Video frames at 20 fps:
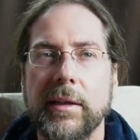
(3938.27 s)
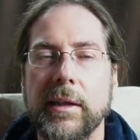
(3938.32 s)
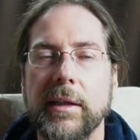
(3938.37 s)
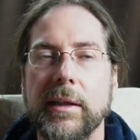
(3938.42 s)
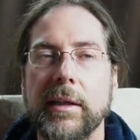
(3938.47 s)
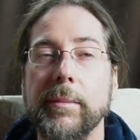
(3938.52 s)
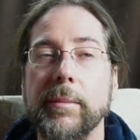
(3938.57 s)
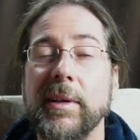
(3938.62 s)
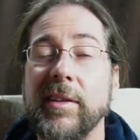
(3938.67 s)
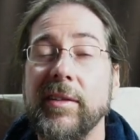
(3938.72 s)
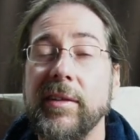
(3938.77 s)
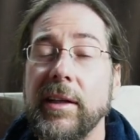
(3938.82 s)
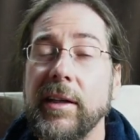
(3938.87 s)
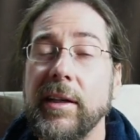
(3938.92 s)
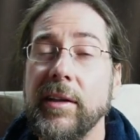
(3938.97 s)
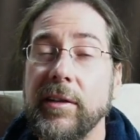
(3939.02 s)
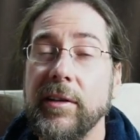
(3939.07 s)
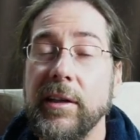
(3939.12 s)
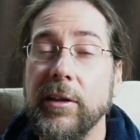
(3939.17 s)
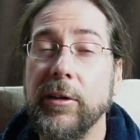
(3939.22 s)
The, the
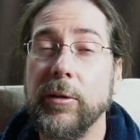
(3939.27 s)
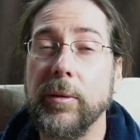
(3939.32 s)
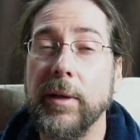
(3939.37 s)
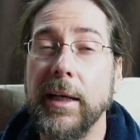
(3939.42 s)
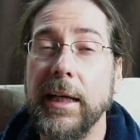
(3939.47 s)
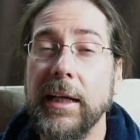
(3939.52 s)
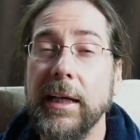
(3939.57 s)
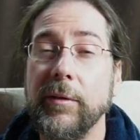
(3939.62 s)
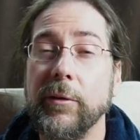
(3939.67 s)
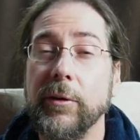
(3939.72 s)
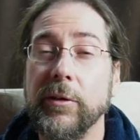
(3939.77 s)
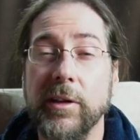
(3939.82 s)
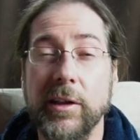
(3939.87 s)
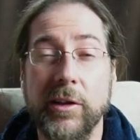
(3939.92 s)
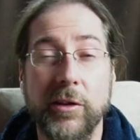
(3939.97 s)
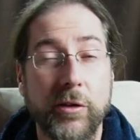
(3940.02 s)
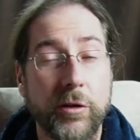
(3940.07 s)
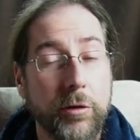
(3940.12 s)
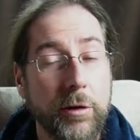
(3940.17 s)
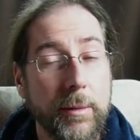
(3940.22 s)
Mercedes EQA was
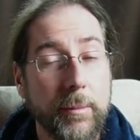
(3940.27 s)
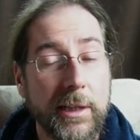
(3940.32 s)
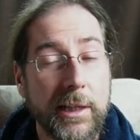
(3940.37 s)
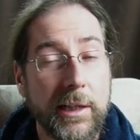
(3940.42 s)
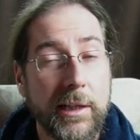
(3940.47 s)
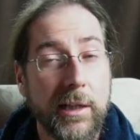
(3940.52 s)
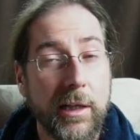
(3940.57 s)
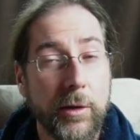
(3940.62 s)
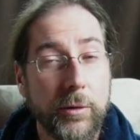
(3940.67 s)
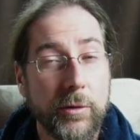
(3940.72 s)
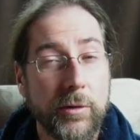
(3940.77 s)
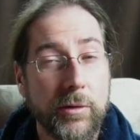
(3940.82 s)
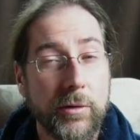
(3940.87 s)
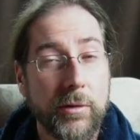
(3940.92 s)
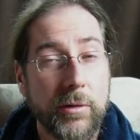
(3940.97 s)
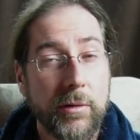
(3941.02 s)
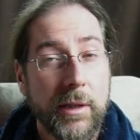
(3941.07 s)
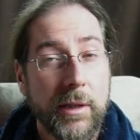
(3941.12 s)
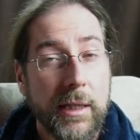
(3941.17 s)
extremely close,